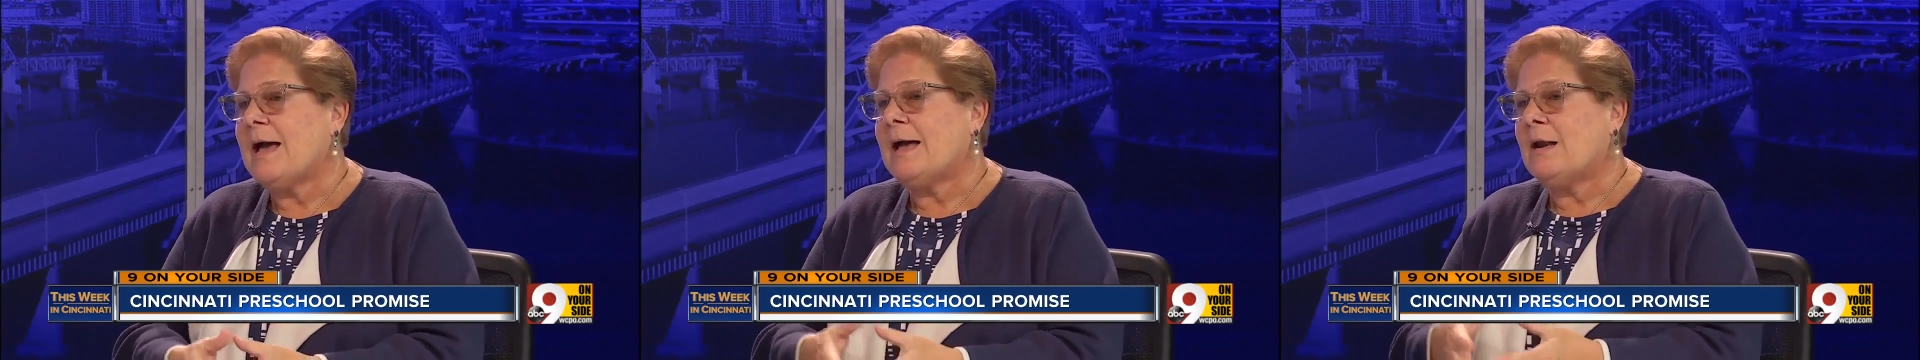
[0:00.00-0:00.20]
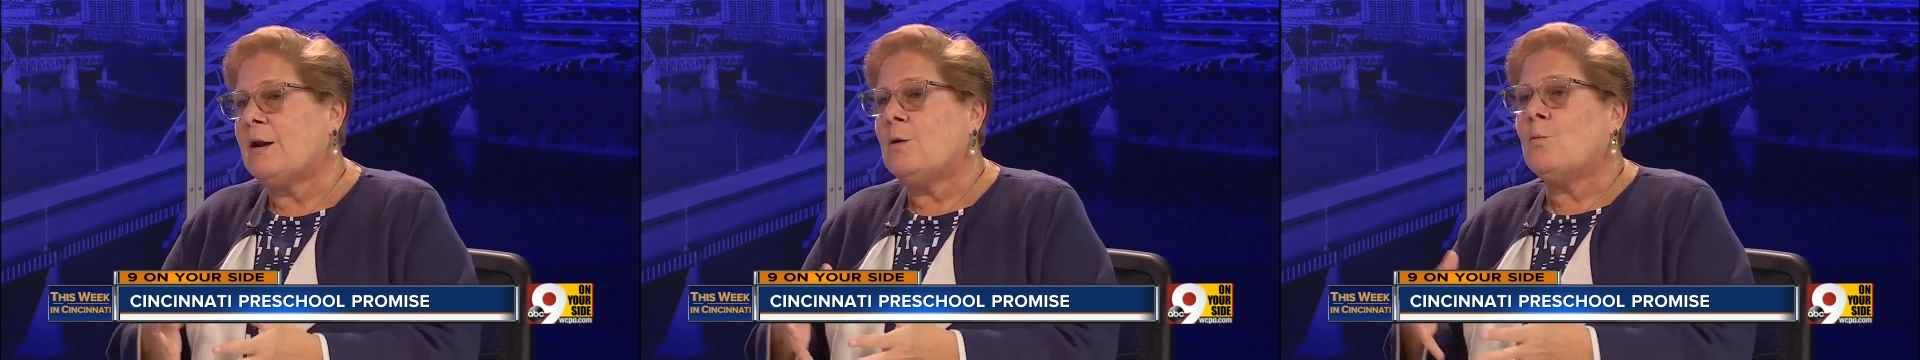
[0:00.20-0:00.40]

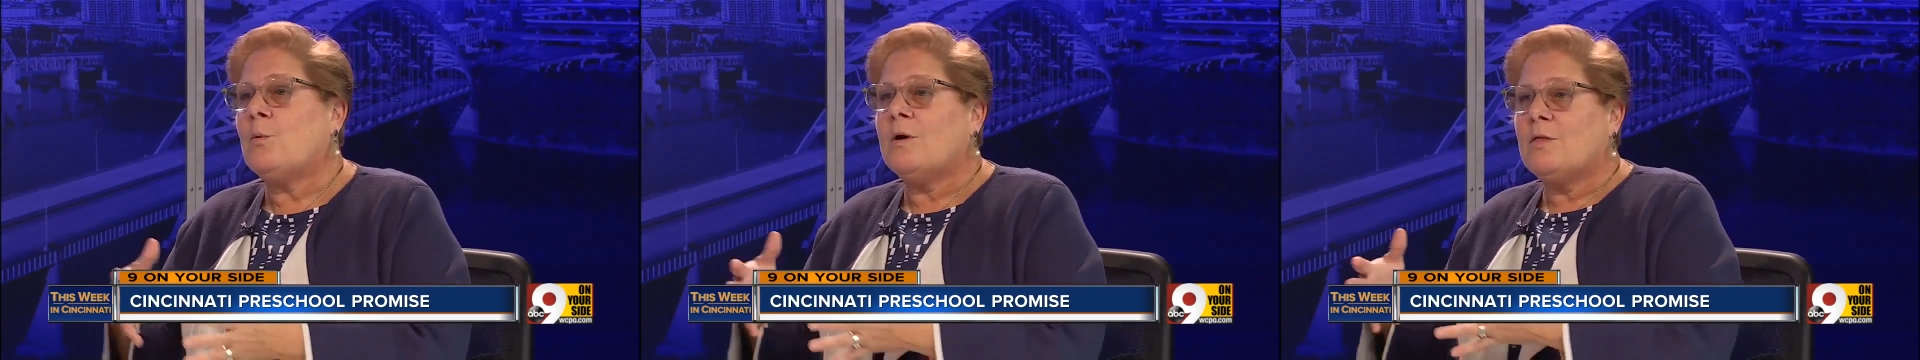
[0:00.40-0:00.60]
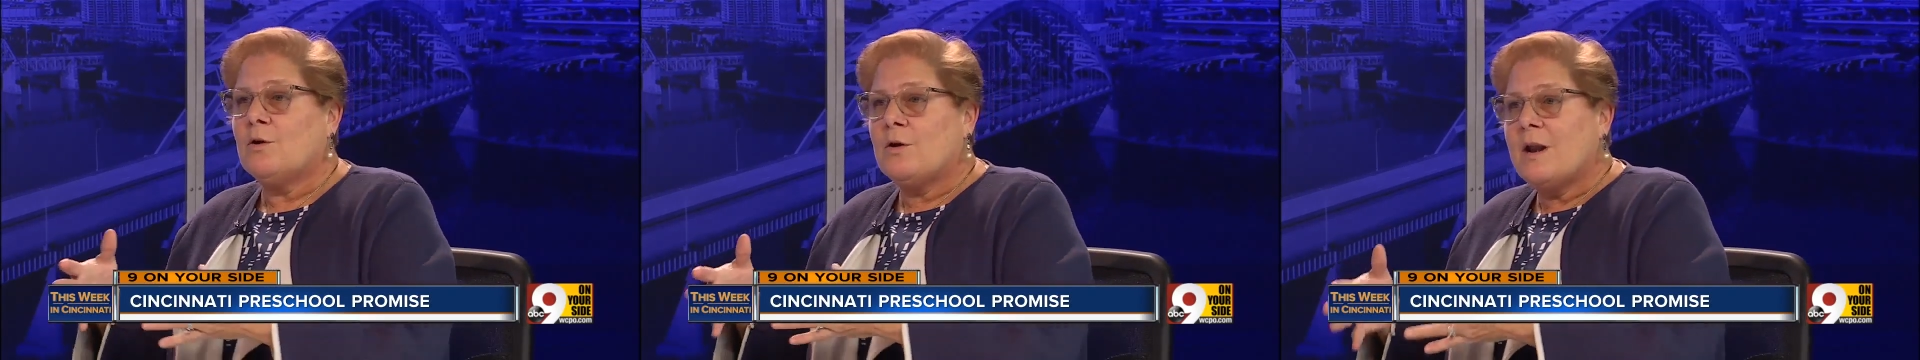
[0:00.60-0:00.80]
at and
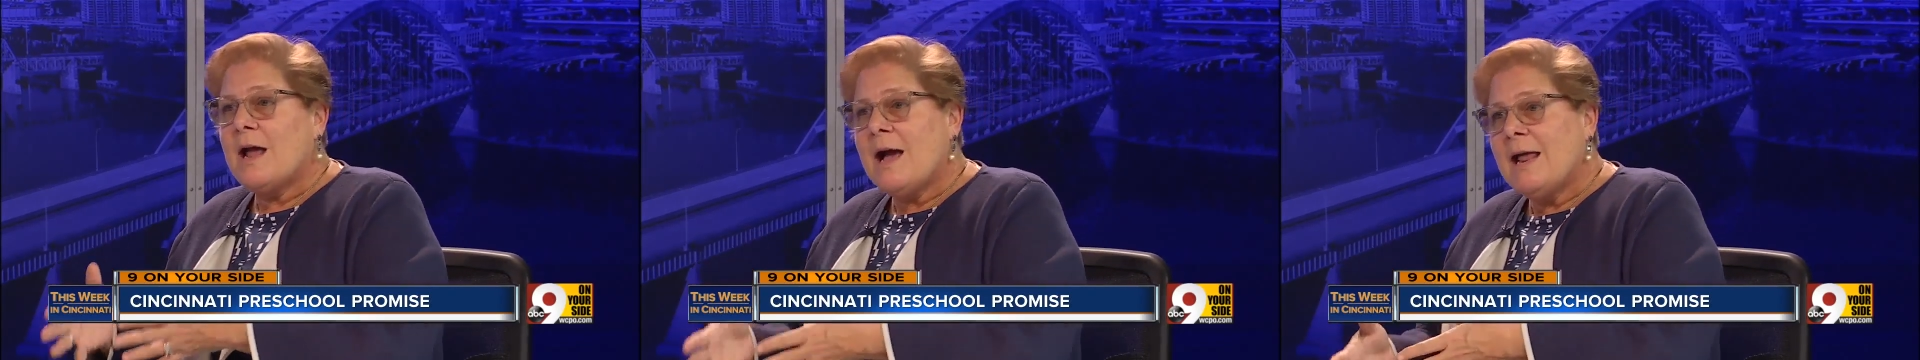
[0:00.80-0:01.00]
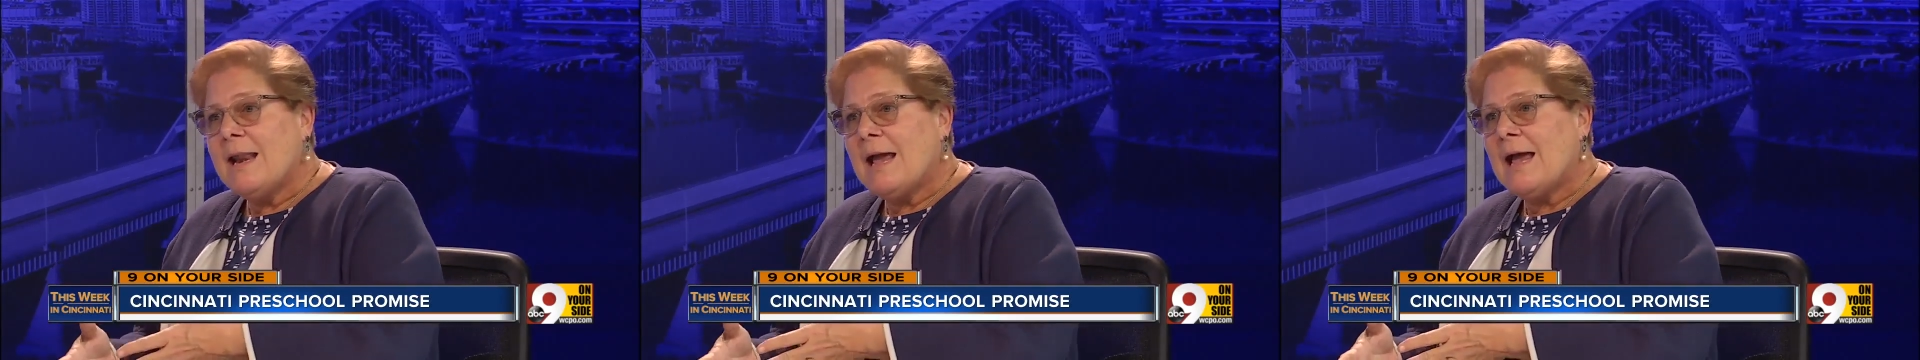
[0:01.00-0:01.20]
where they're
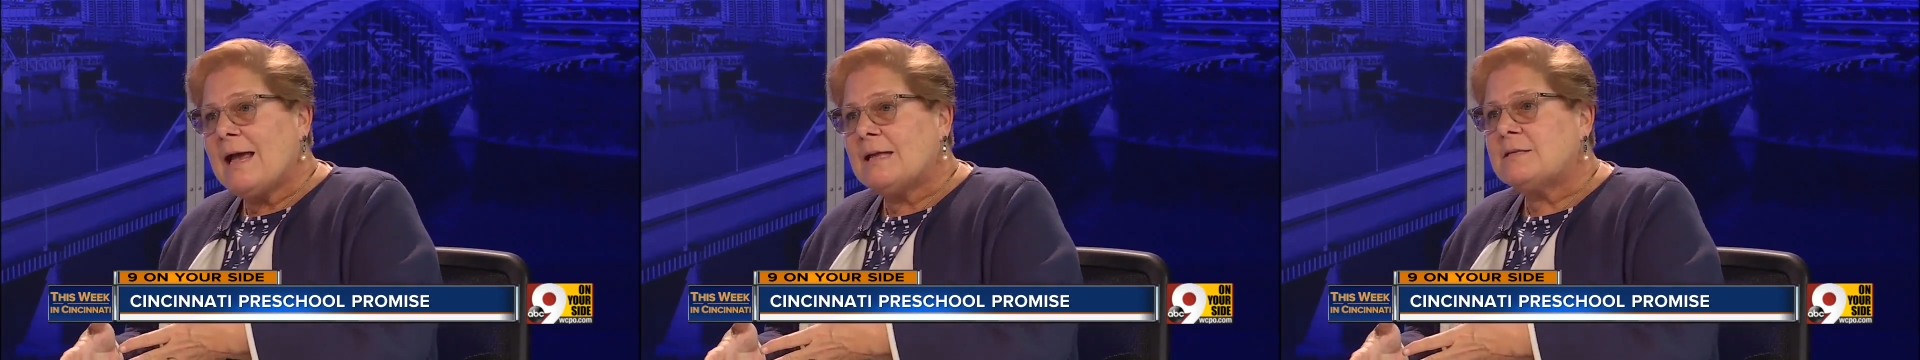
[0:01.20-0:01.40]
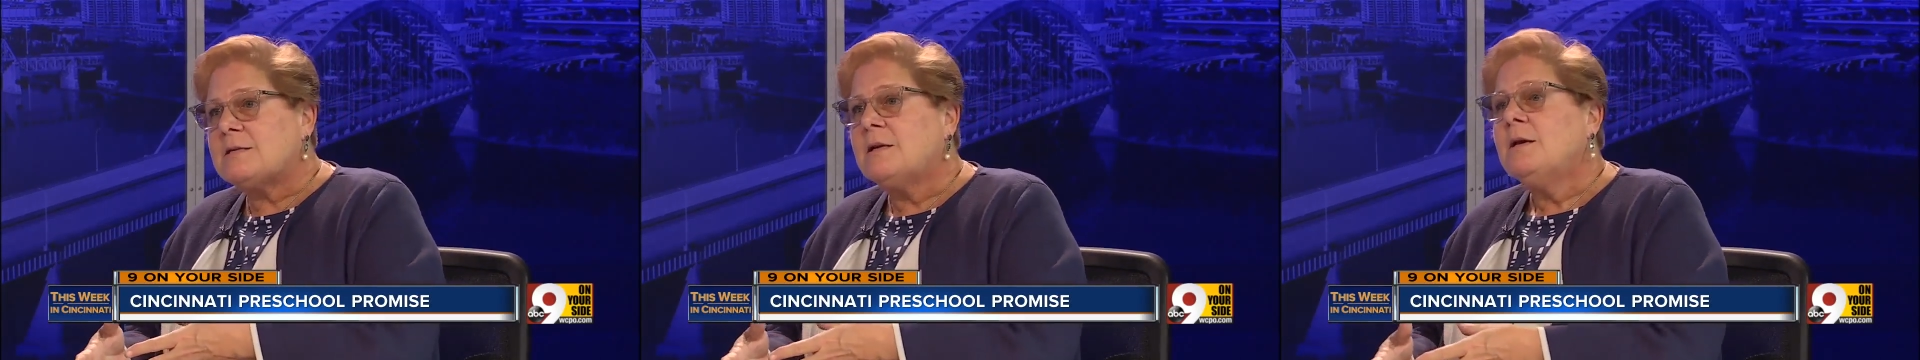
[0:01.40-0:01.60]
not
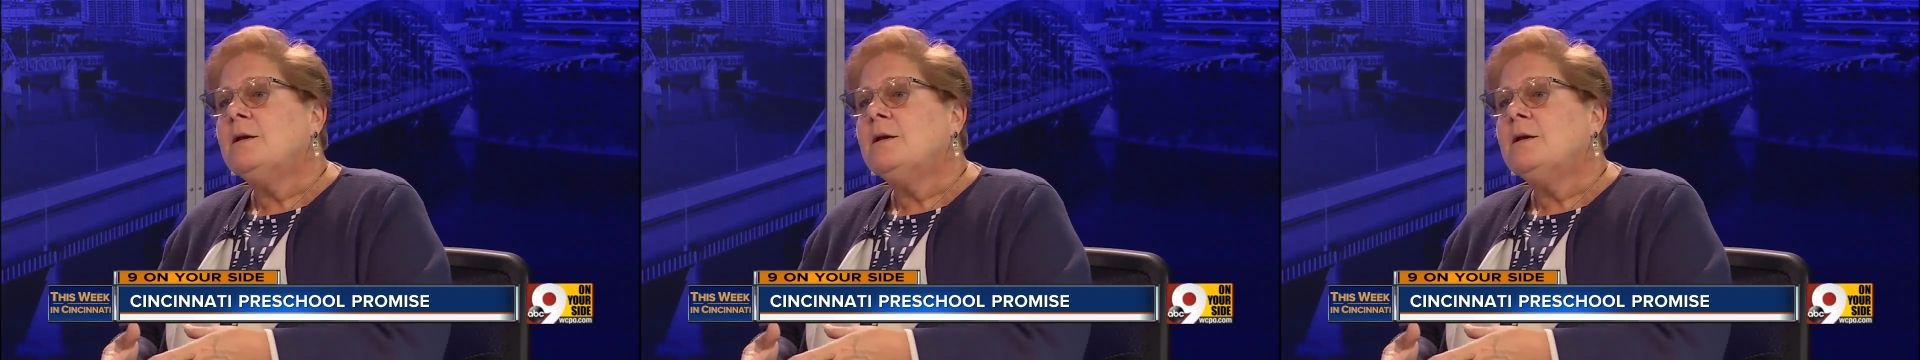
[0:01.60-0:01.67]
at